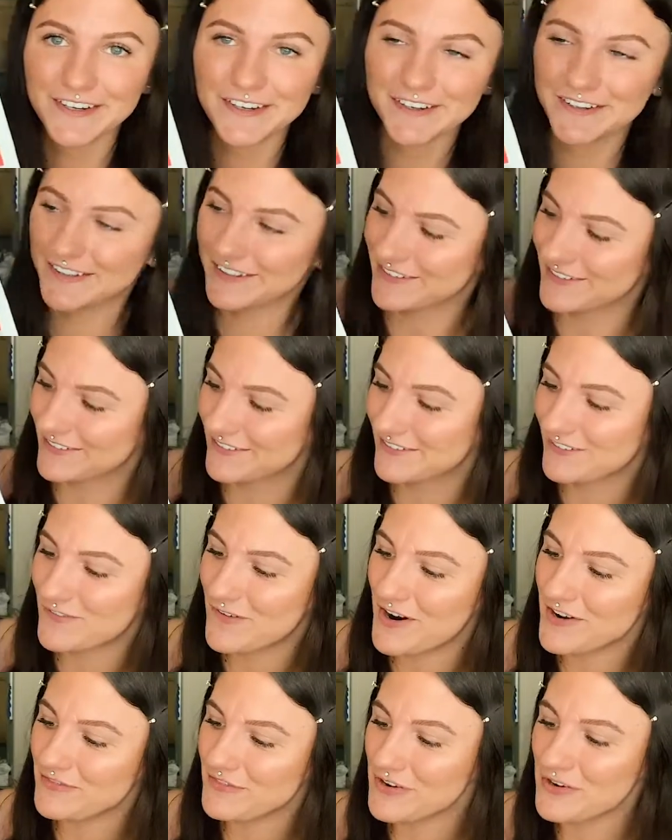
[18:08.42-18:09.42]

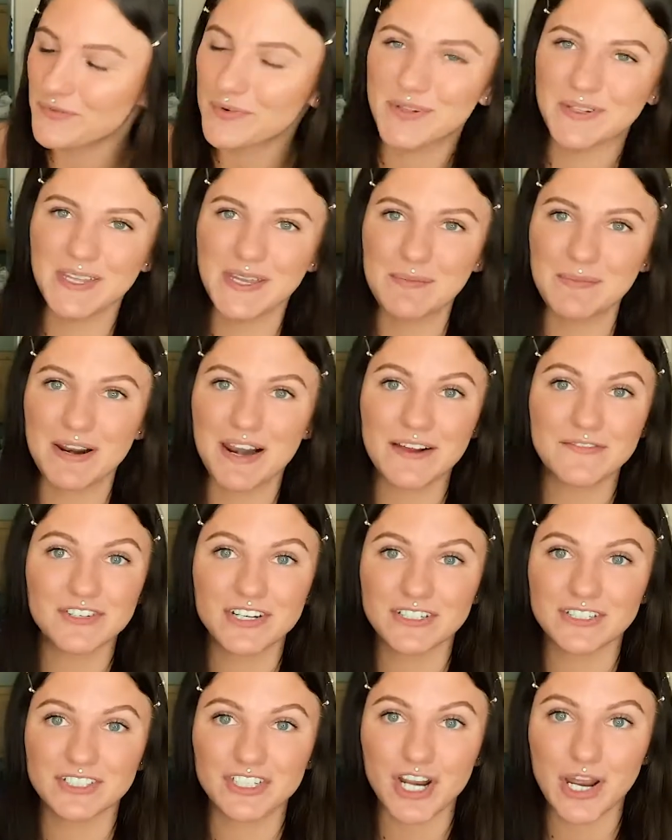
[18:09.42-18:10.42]
Quite frequently, but I've
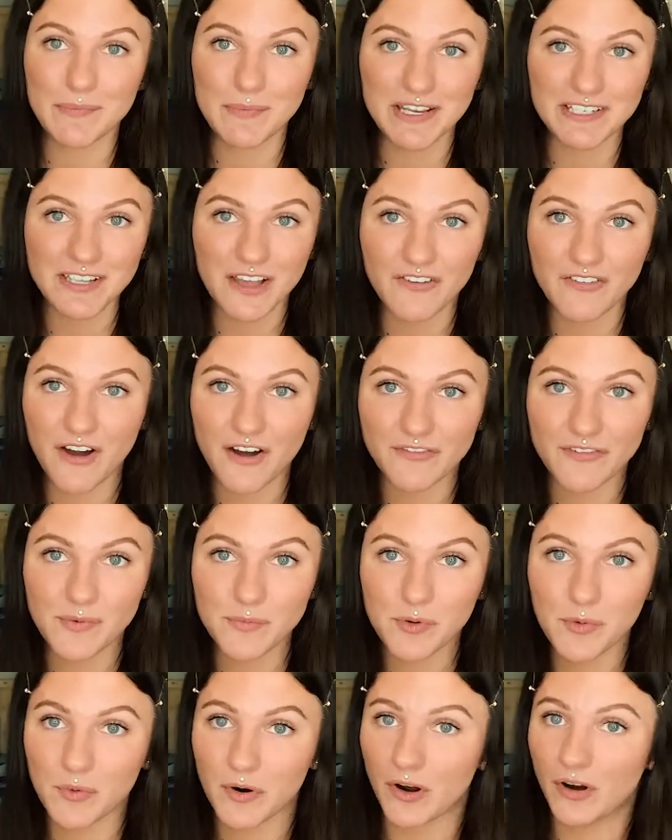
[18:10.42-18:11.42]
just shut myself off from
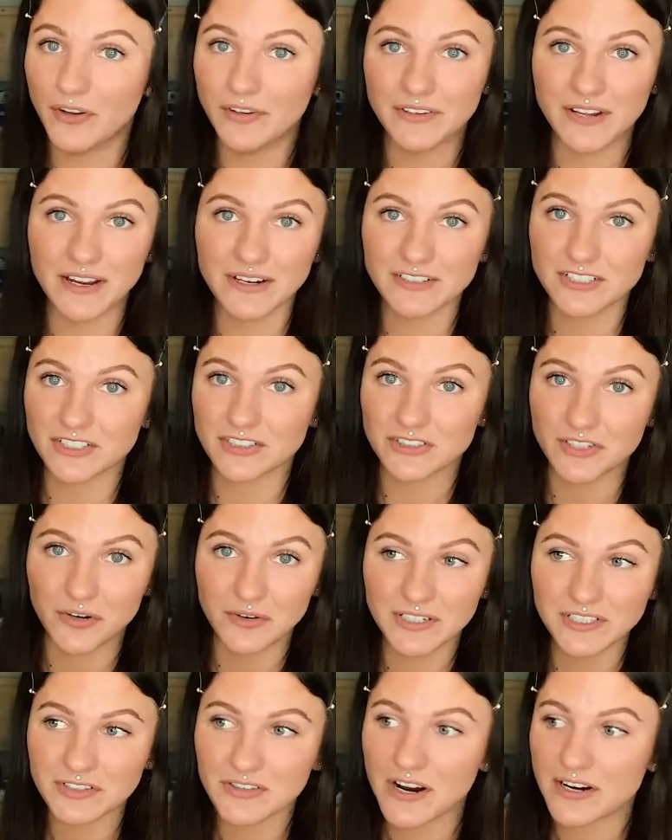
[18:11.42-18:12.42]
the world, and I just don't
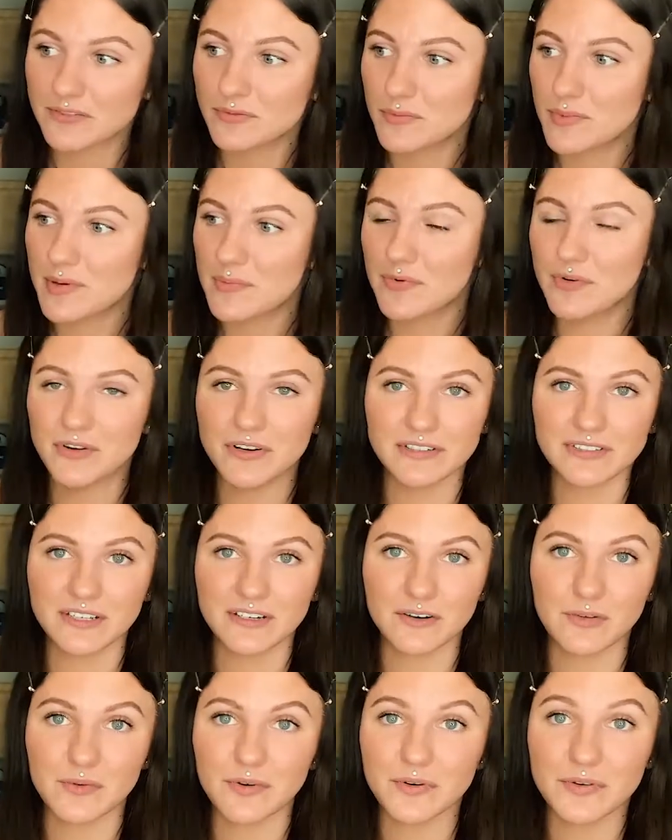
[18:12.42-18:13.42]
interact with people because I
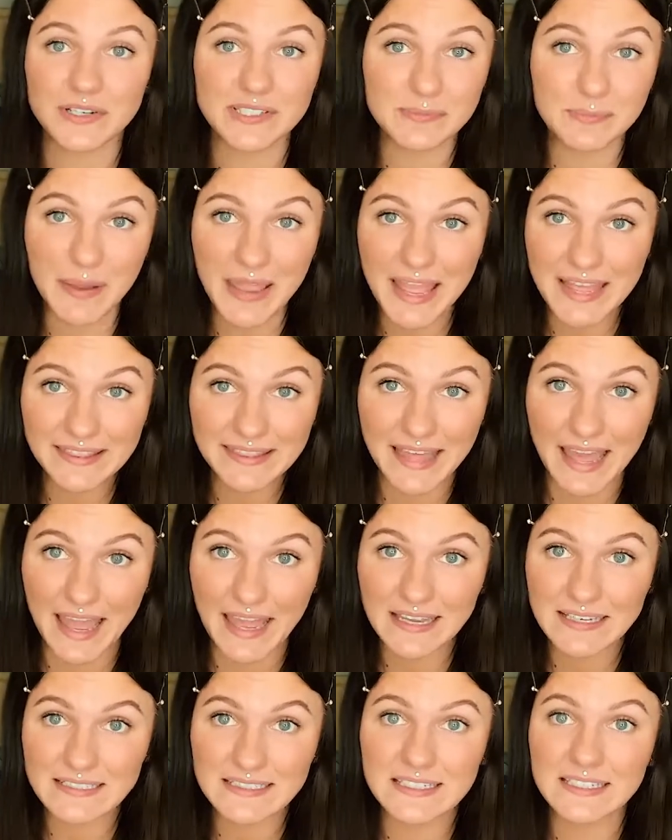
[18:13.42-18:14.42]
don't want to expand
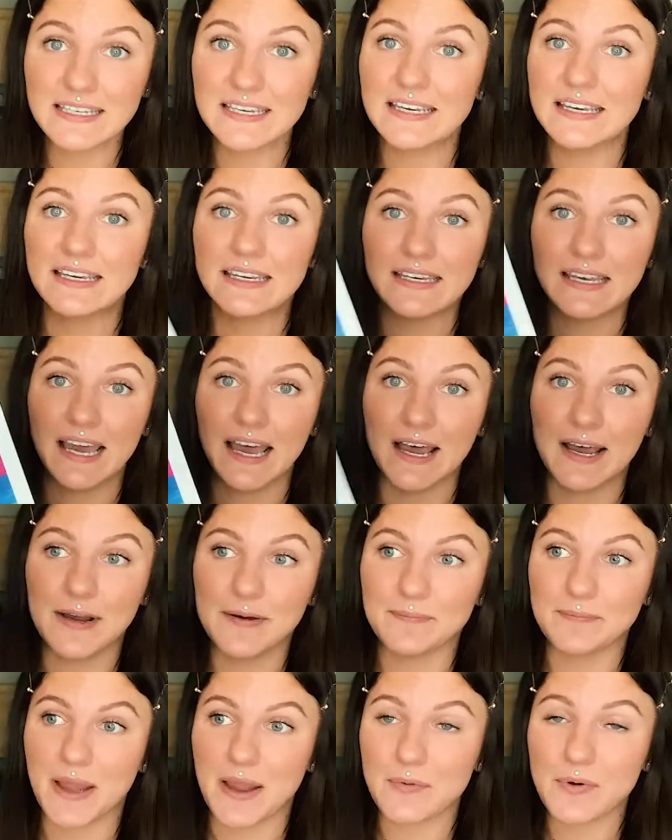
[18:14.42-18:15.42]
that.
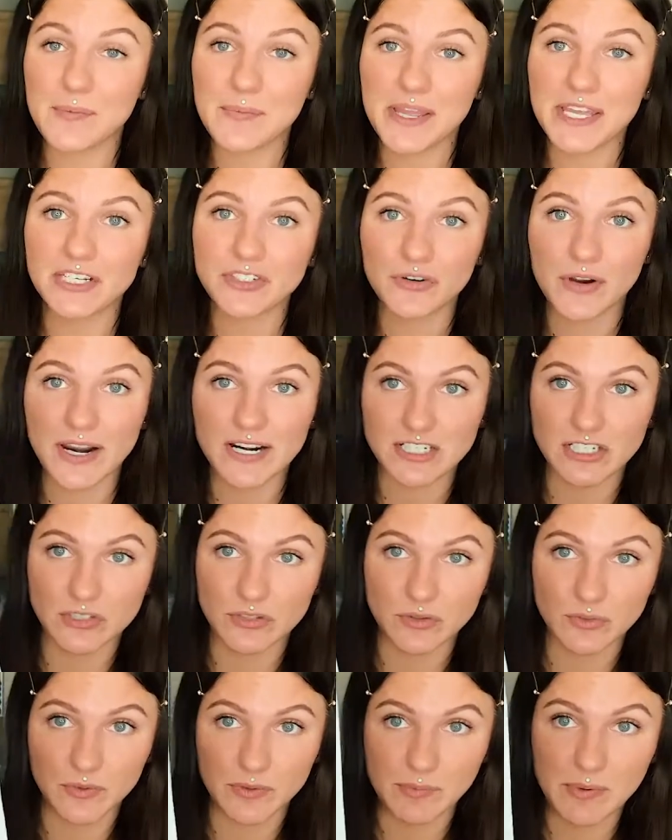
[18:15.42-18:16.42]
I want my
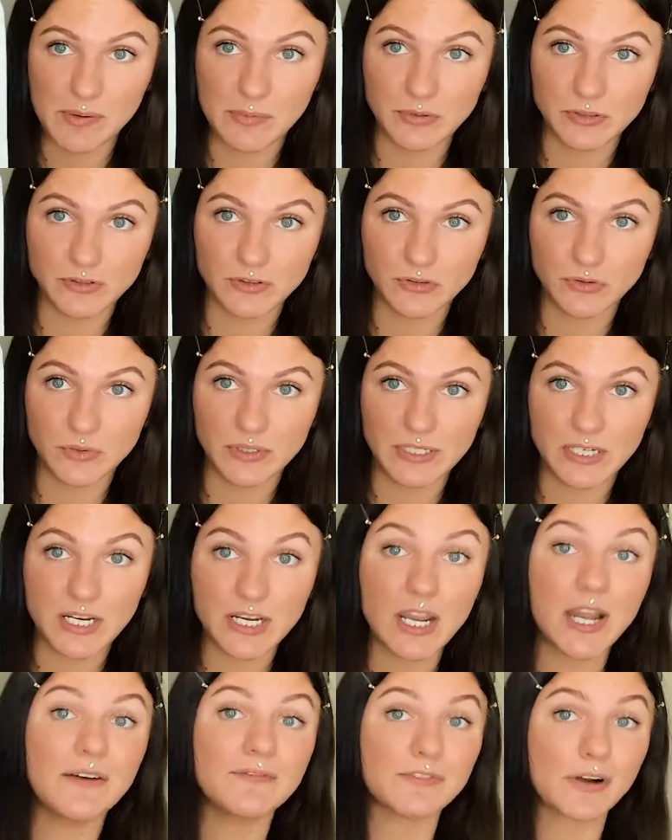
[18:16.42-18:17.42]
interactions with people to
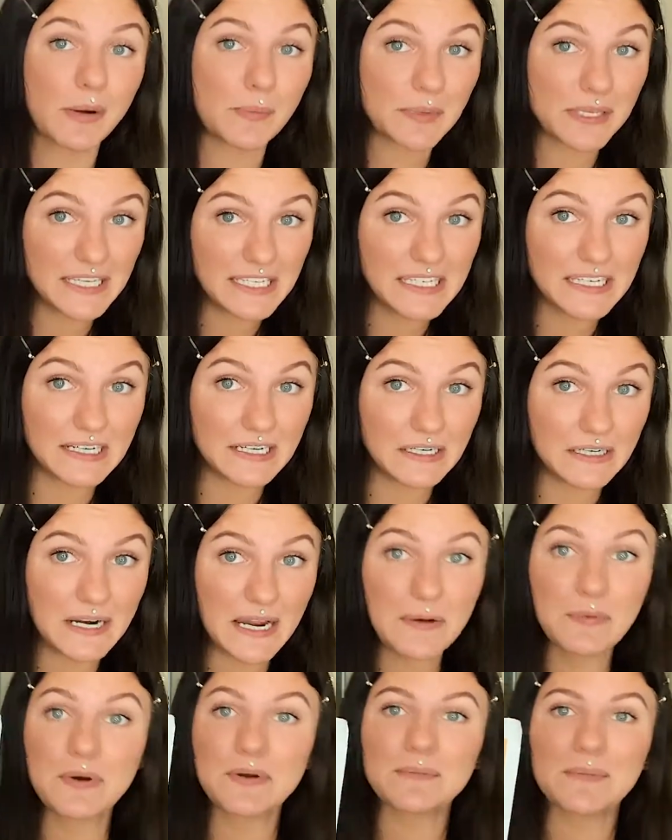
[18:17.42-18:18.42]
come from here.
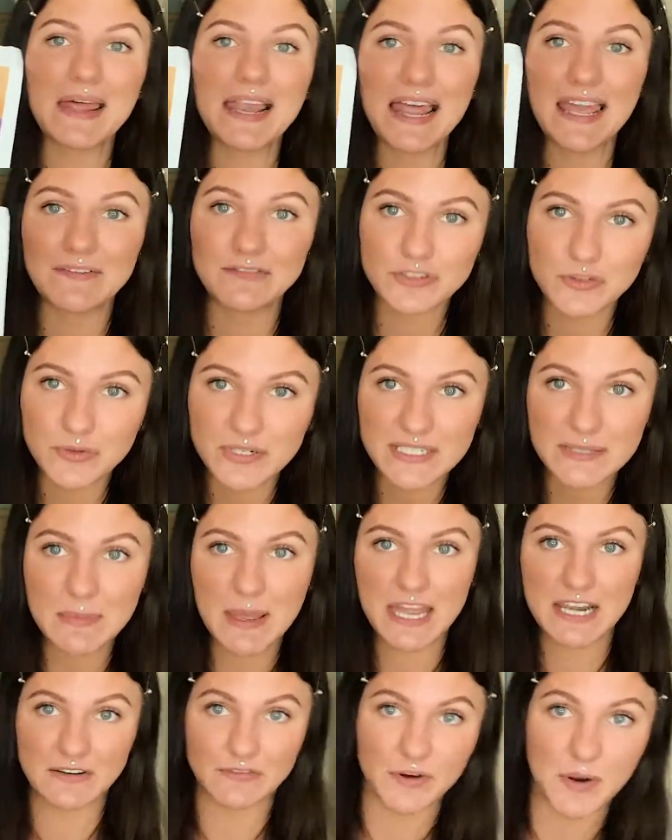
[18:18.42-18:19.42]
I want my life to
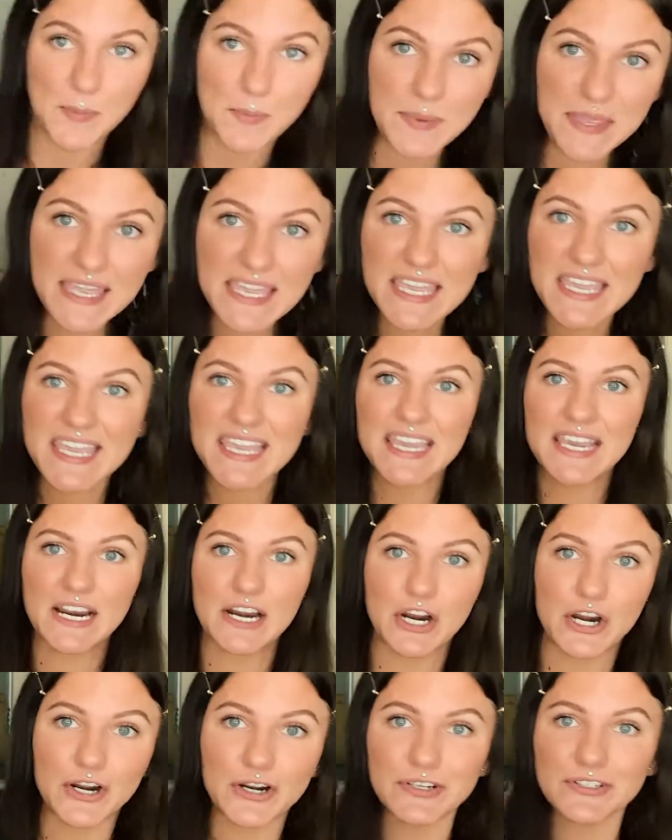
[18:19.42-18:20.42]
expand from here.